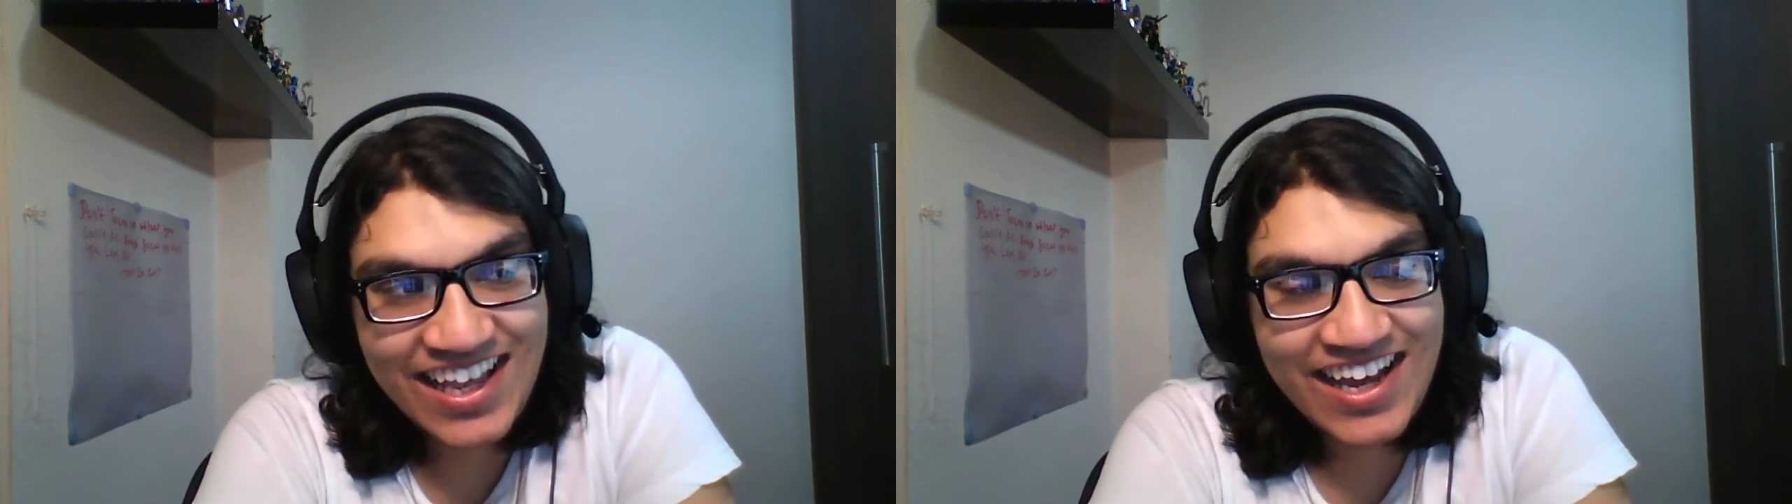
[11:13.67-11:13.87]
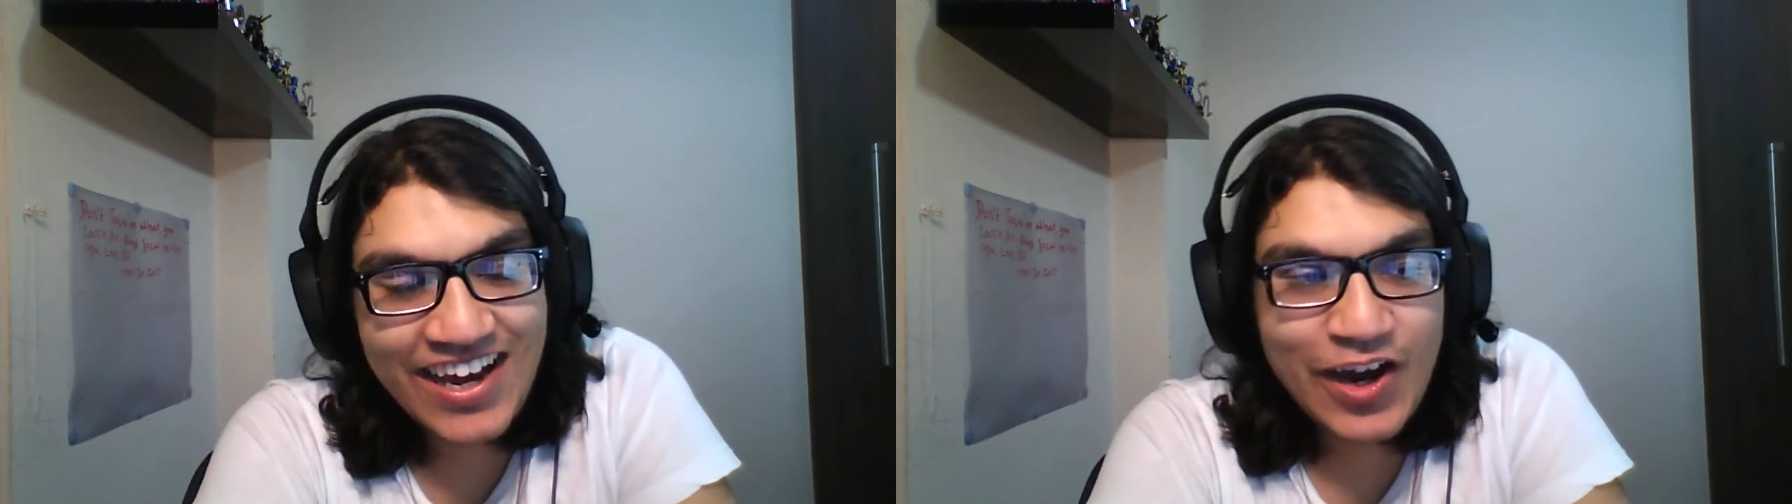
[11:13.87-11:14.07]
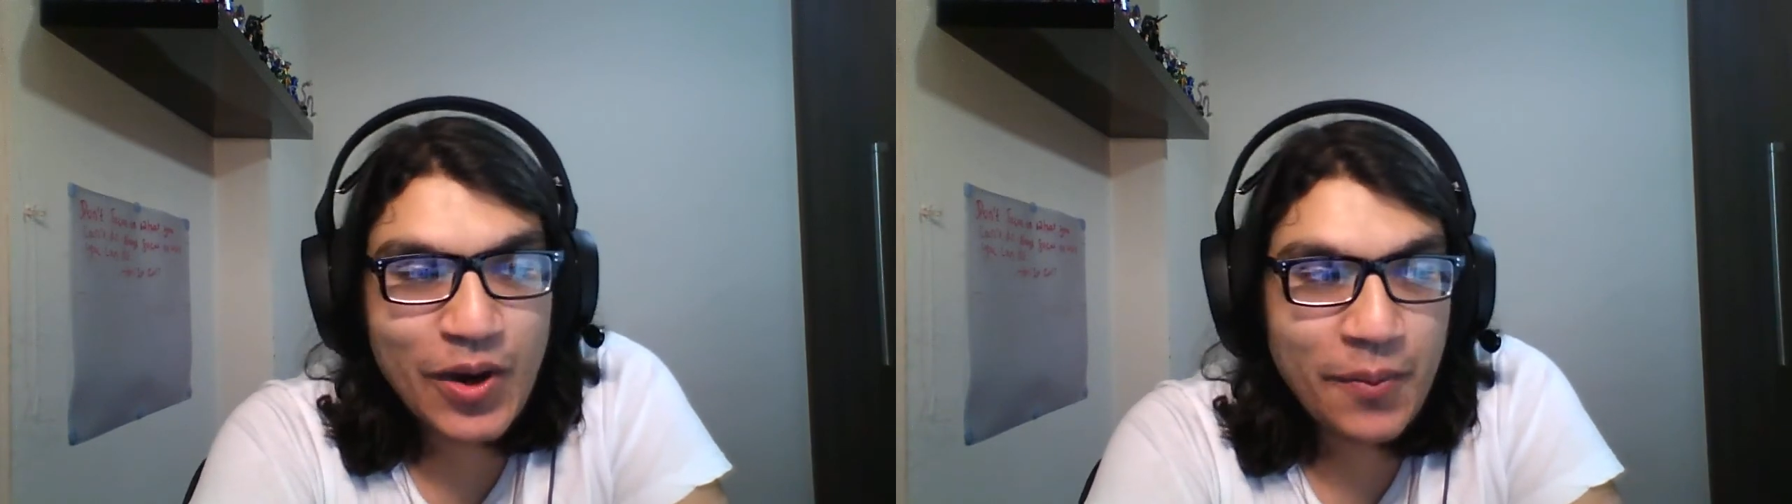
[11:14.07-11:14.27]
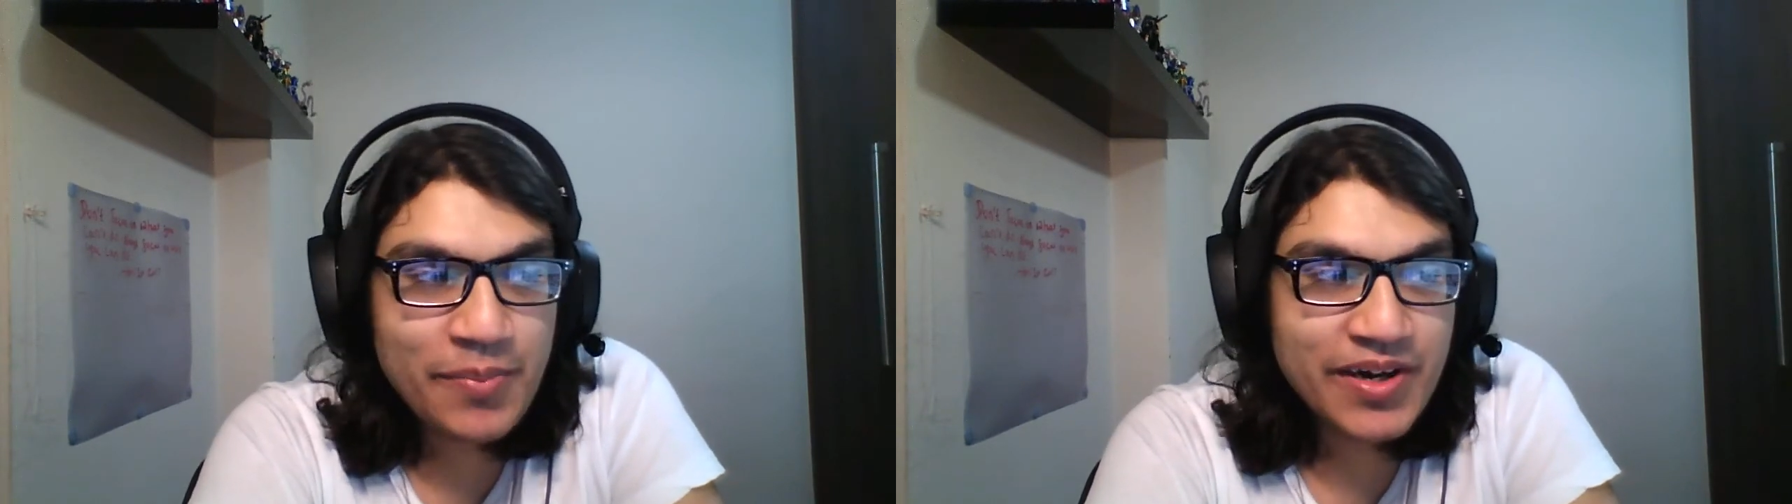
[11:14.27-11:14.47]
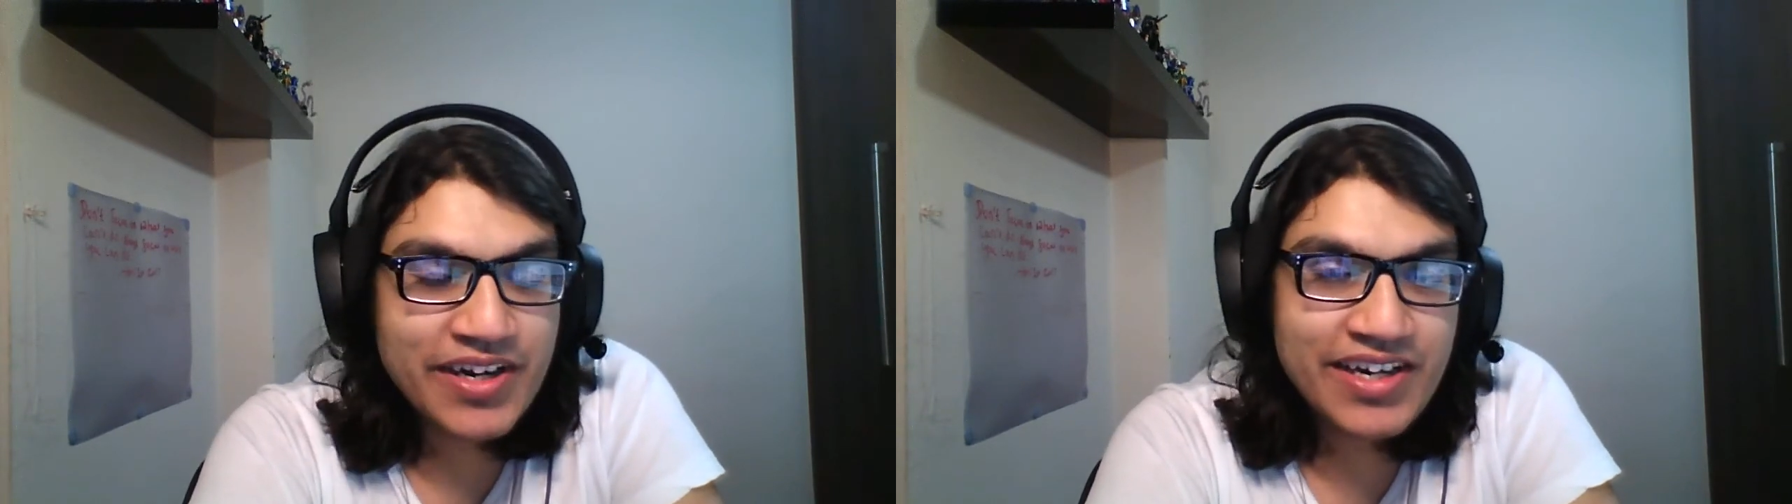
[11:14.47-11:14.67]

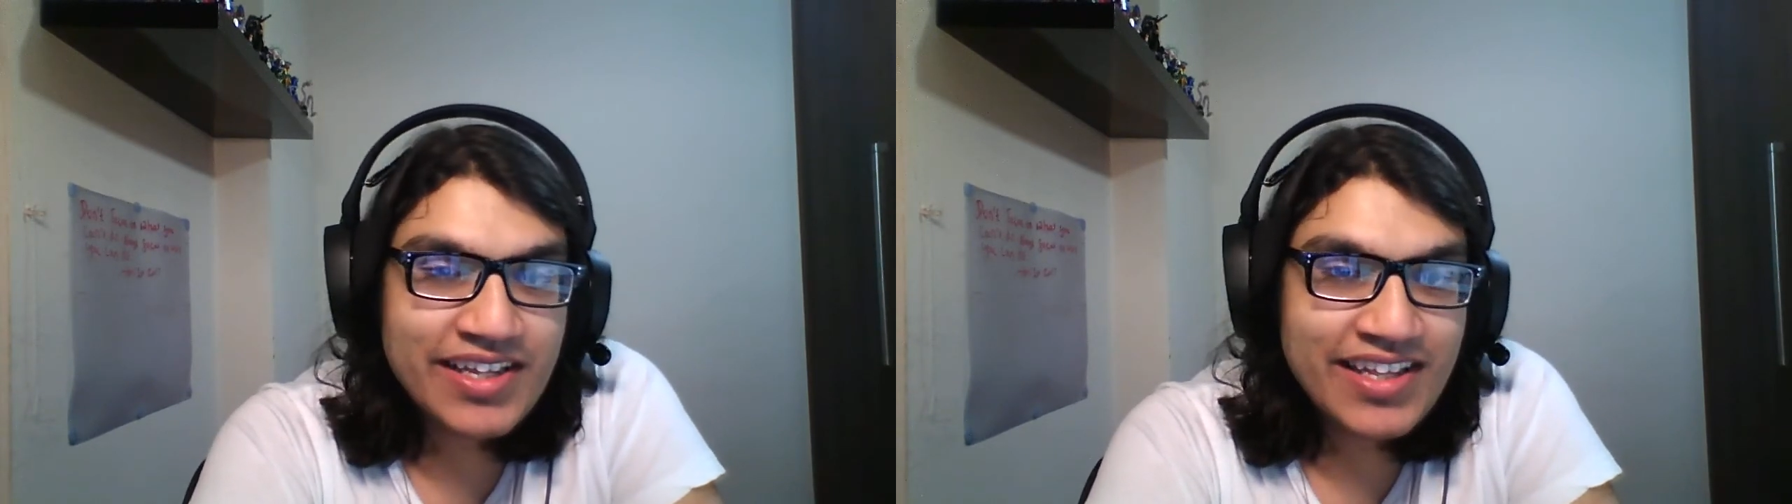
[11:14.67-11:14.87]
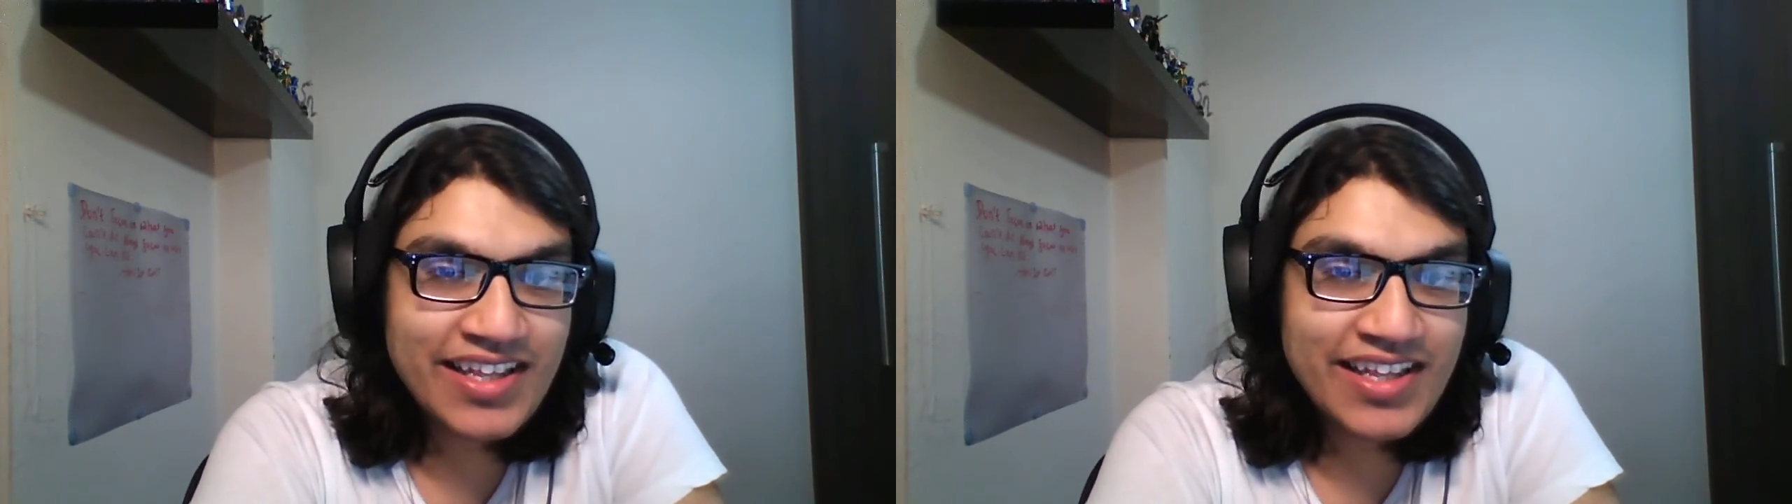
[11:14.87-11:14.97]
But